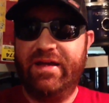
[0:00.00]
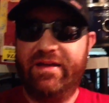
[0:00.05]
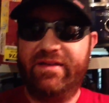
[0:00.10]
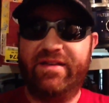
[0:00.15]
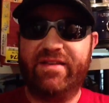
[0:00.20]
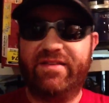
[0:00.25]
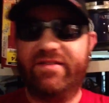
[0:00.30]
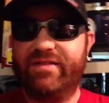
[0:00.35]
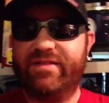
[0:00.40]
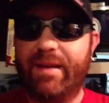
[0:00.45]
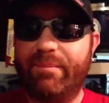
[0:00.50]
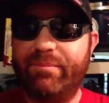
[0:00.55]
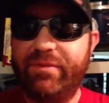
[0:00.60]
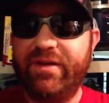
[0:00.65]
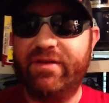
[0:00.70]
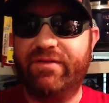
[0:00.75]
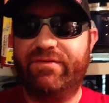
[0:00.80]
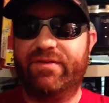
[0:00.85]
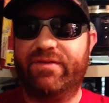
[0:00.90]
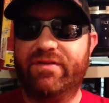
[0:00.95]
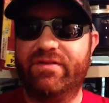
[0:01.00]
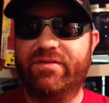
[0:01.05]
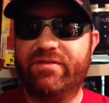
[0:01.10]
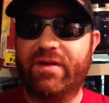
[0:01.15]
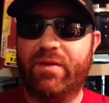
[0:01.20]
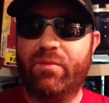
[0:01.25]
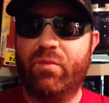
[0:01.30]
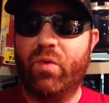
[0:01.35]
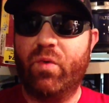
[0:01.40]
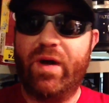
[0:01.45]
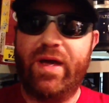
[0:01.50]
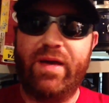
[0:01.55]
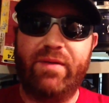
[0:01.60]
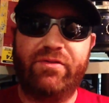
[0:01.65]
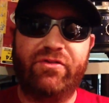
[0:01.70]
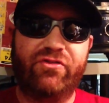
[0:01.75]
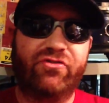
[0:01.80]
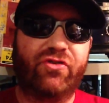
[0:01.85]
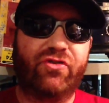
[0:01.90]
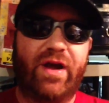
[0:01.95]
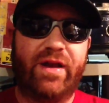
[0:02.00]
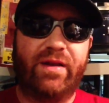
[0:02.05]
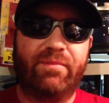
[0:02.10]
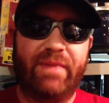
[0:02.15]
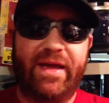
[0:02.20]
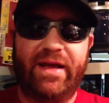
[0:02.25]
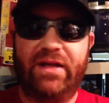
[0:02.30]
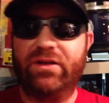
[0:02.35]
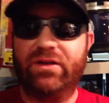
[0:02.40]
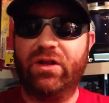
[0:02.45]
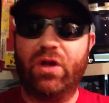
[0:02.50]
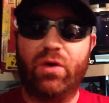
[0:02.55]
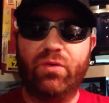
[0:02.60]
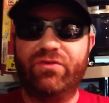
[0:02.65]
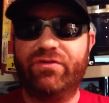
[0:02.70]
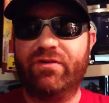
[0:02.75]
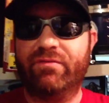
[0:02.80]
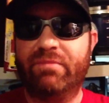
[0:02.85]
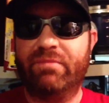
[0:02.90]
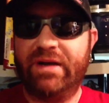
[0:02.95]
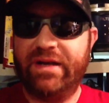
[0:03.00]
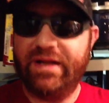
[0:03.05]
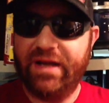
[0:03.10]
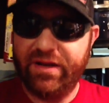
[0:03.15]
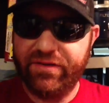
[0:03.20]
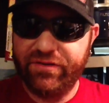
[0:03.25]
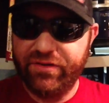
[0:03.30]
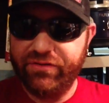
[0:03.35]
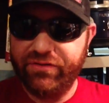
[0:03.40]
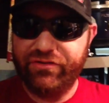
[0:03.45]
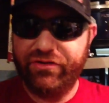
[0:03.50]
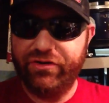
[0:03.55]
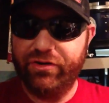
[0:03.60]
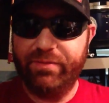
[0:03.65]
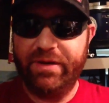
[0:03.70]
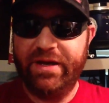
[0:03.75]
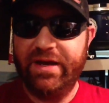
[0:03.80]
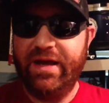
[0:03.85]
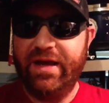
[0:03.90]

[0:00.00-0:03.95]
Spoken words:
deceptive in some way to try to make loads of money on YouTube.